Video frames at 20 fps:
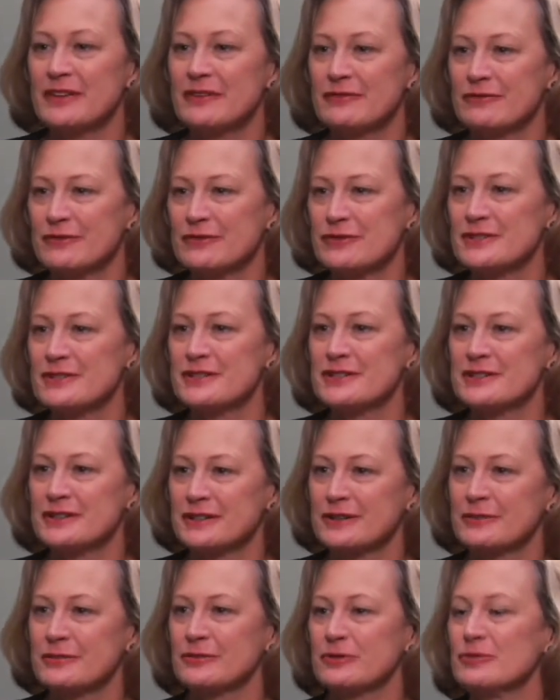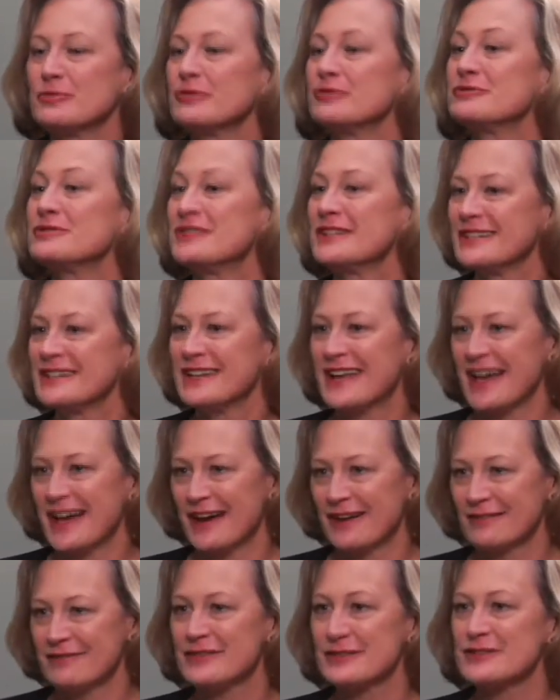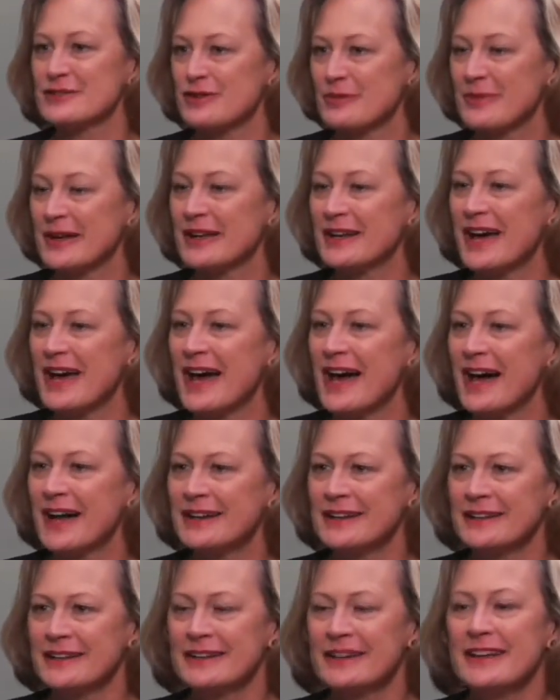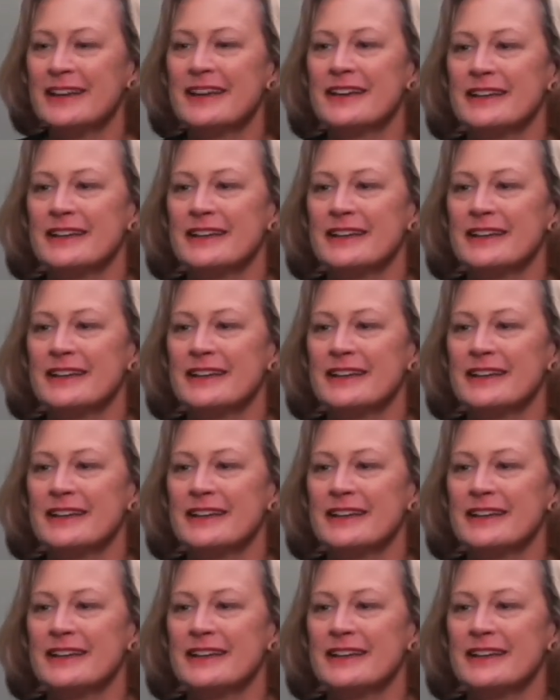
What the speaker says: versus the group who didn't have the Zometa added